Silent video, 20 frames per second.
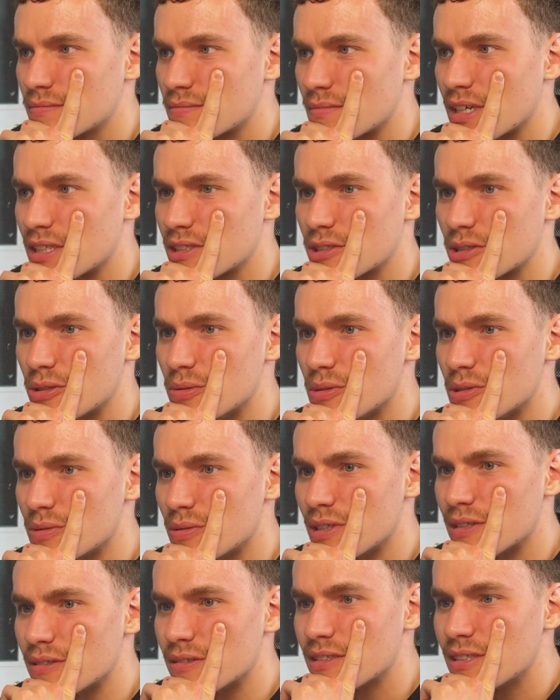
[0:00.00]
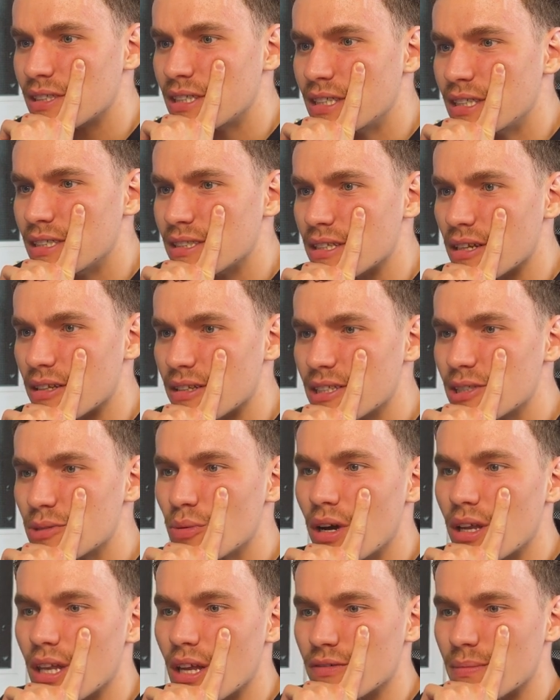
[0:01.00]
That's cool as well. So look, this is what I
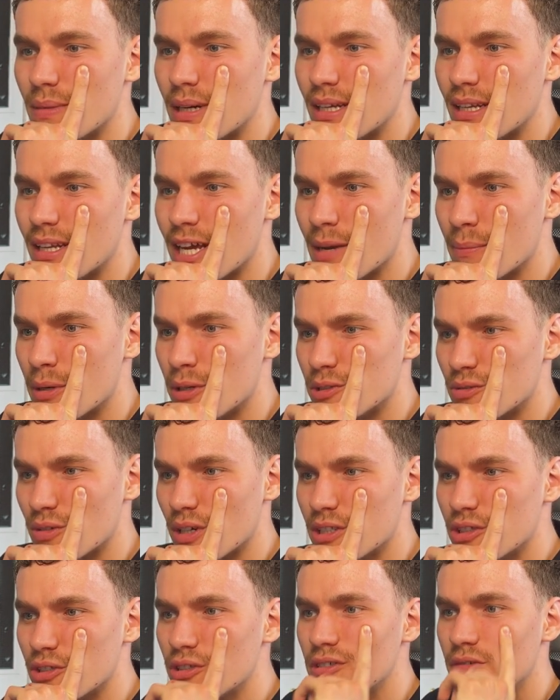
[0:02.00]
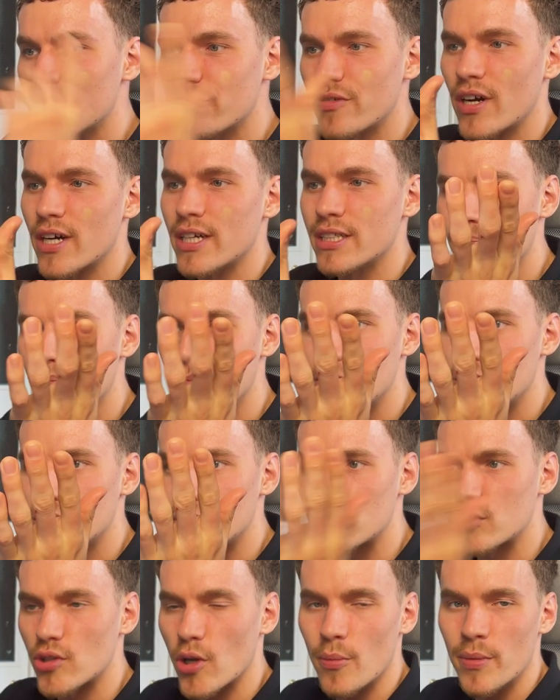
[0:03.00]
love about layer modes, right? You can find
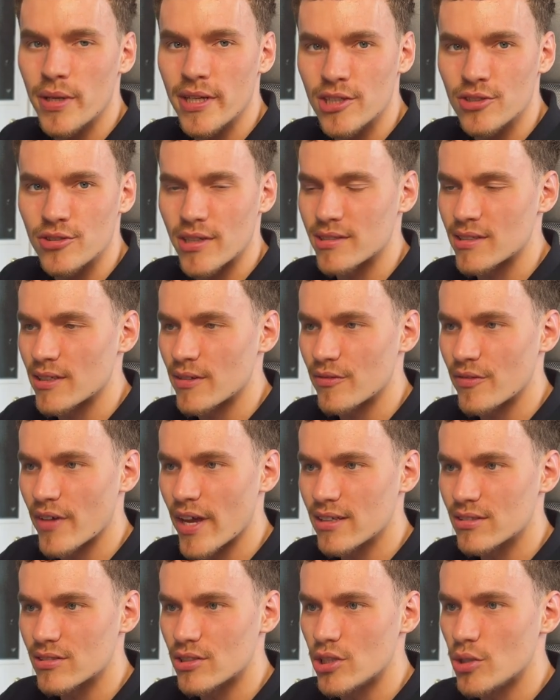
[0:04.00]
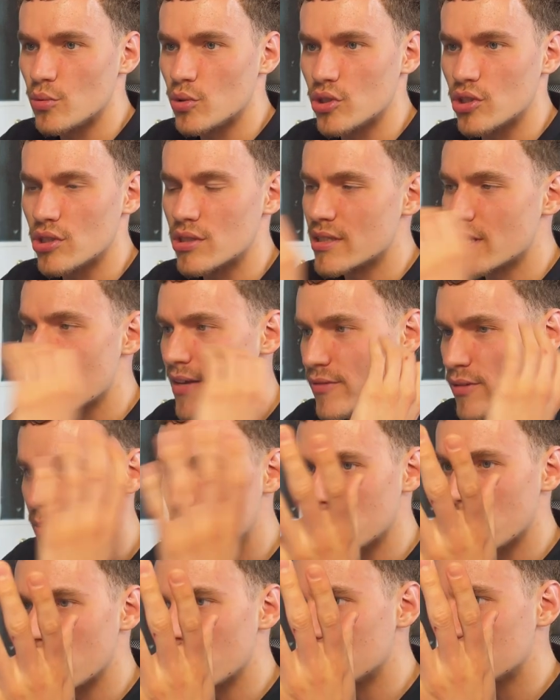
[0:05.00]
so many interesting effects that you would just never be
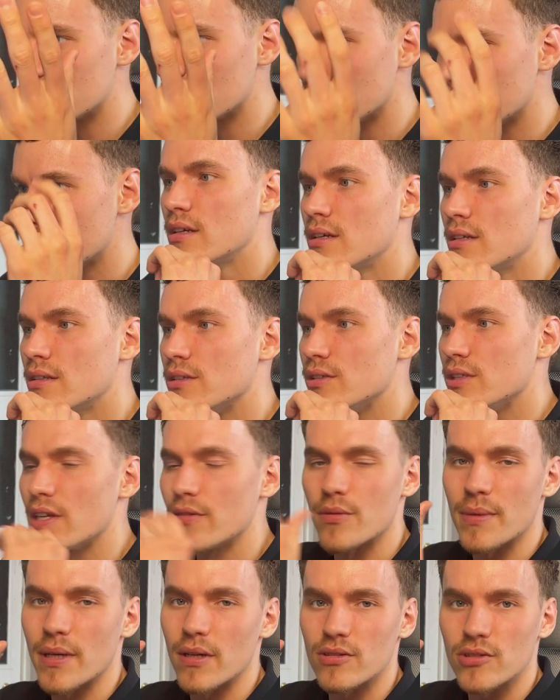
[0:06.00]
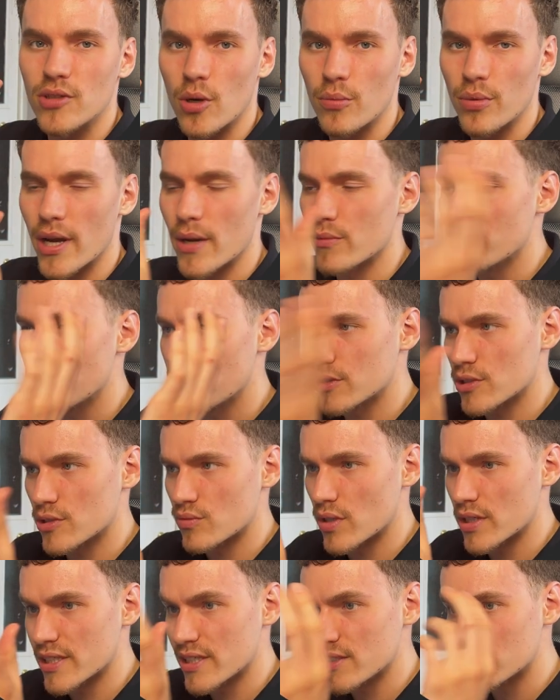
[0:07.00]
able to, comprehend without just
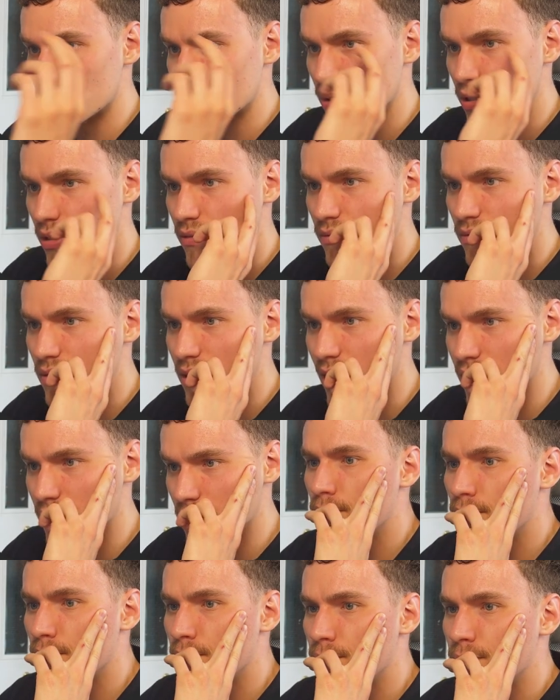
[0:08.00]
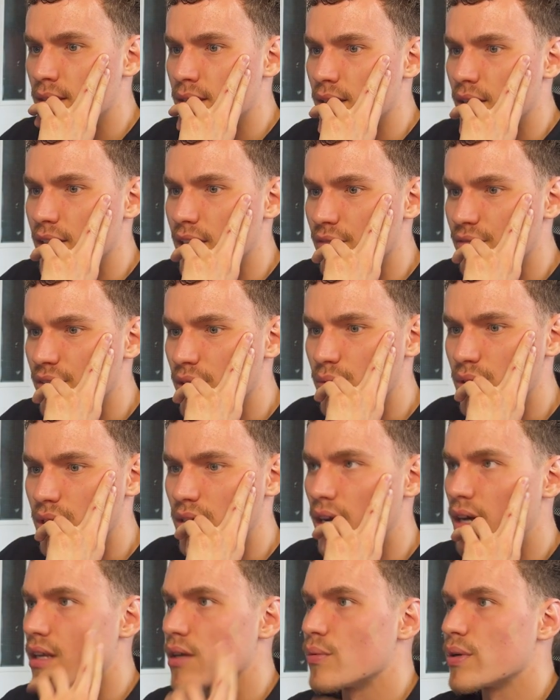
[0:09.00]
running into it head on. Okay, I think with the
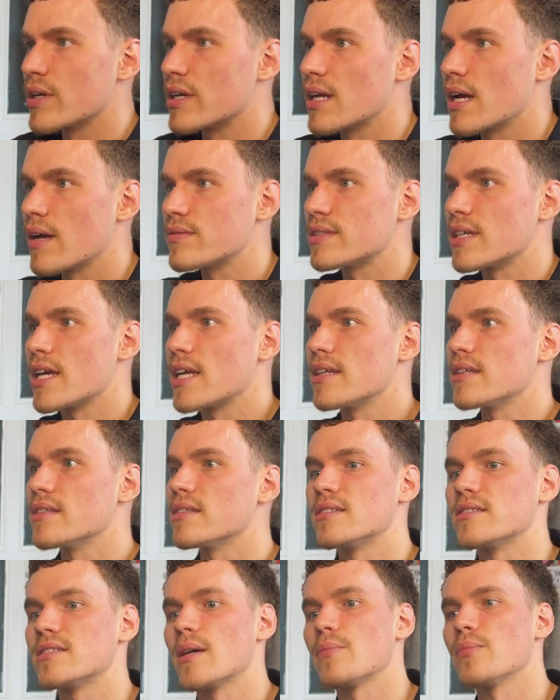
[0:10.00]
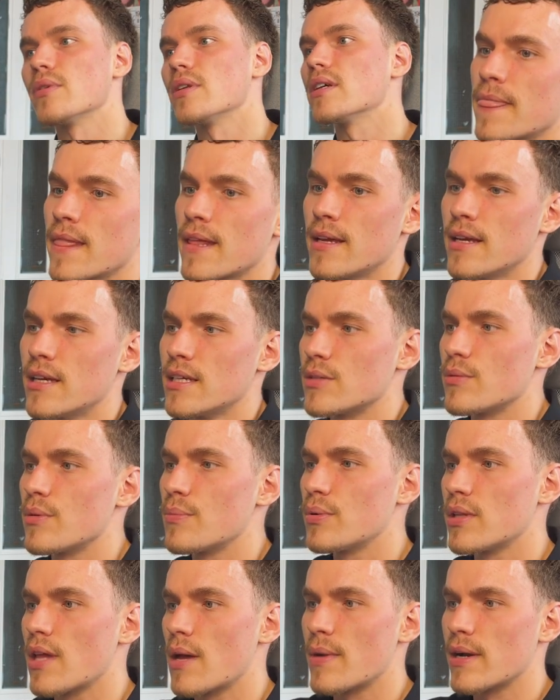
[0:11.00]
color, we're gonna have to edit this separately. So let me put
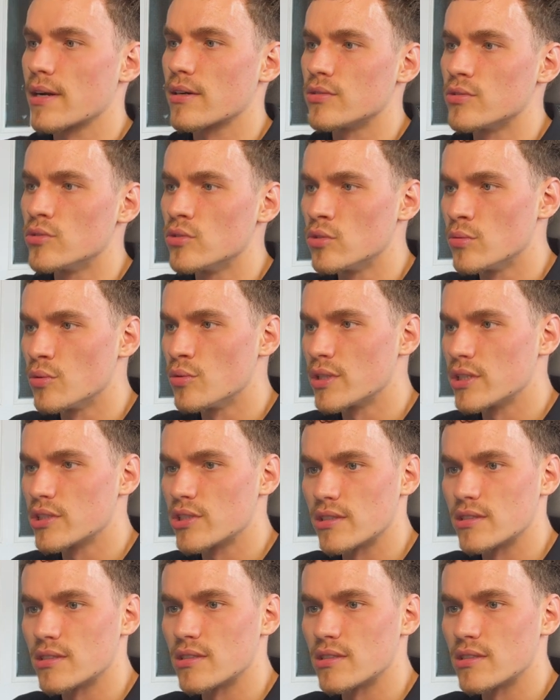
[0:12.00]
that back on normal and adjust the